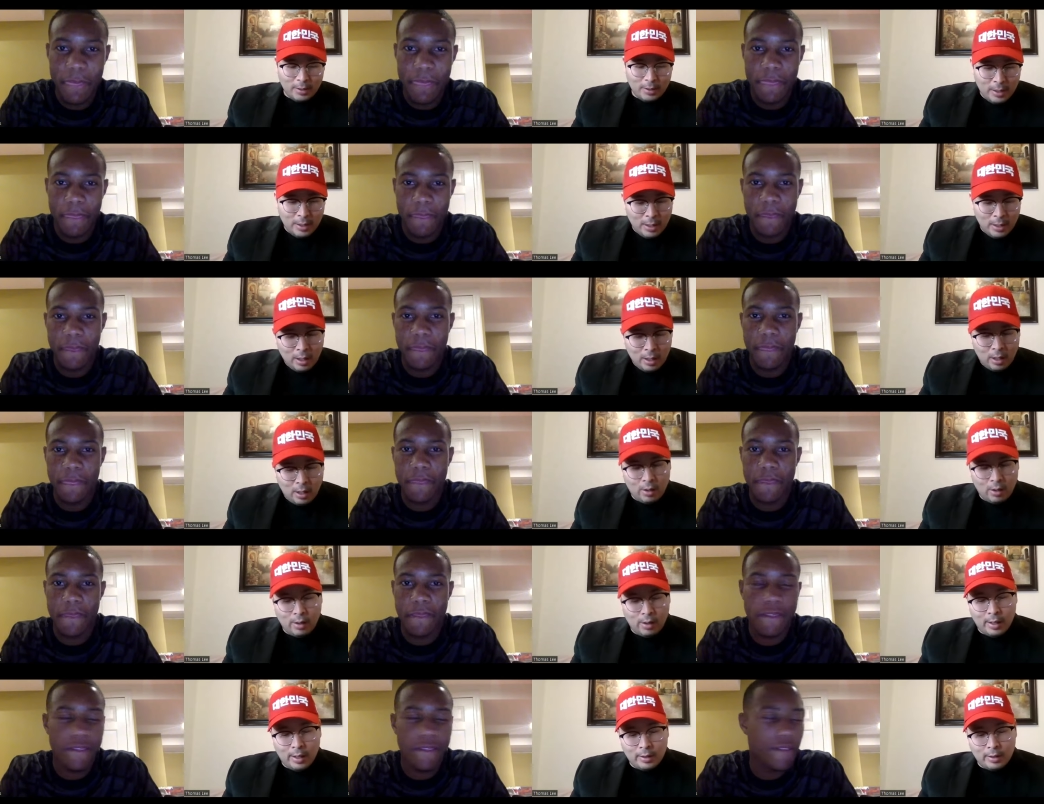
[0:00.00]
Speaker 1: it.
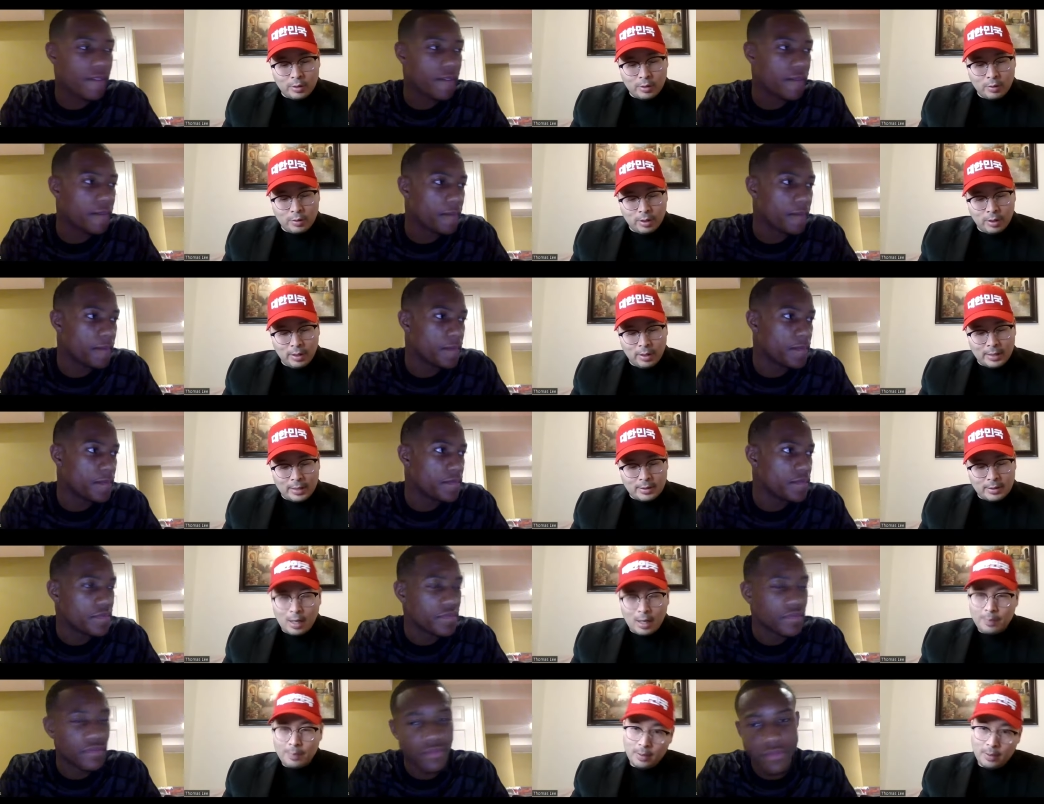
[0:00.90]
All right, let's go with the
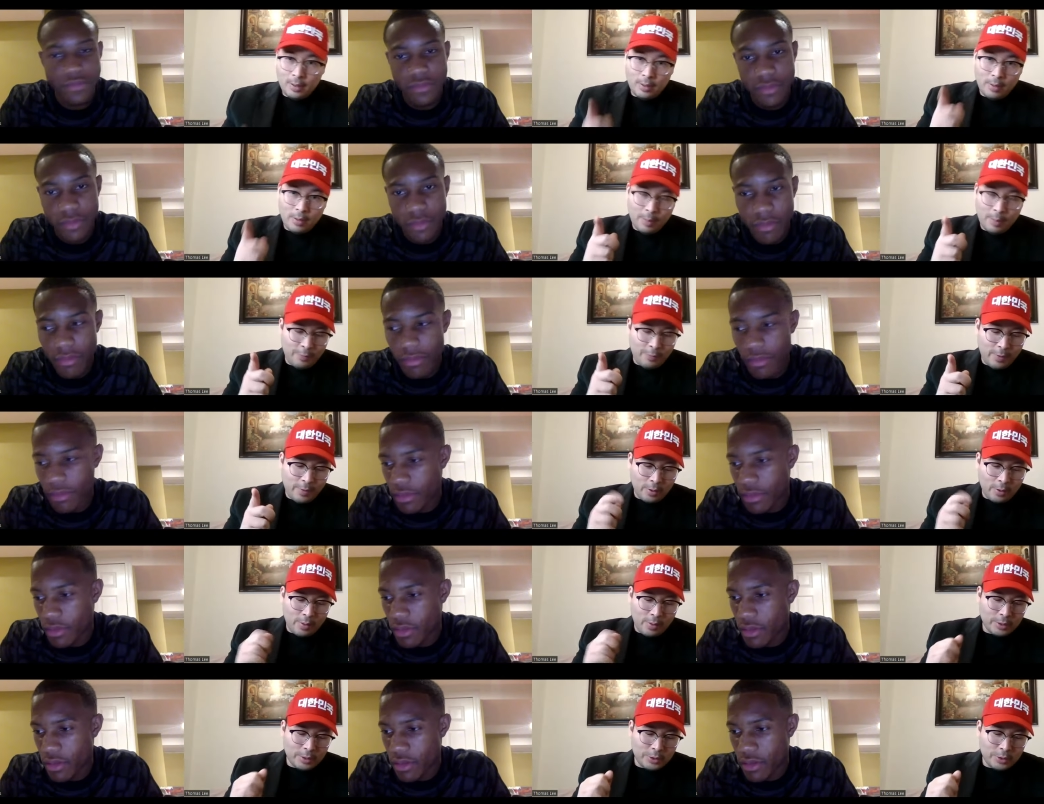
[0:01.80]
last topic, uh, rapid
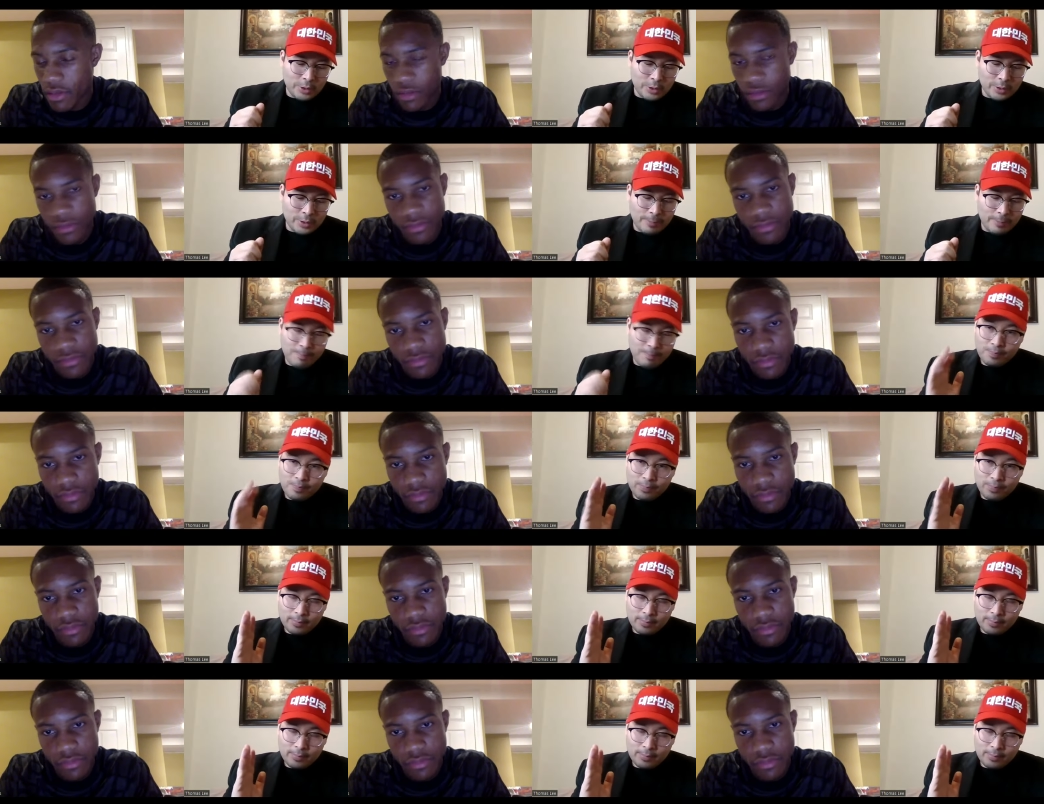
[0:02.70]
fire question.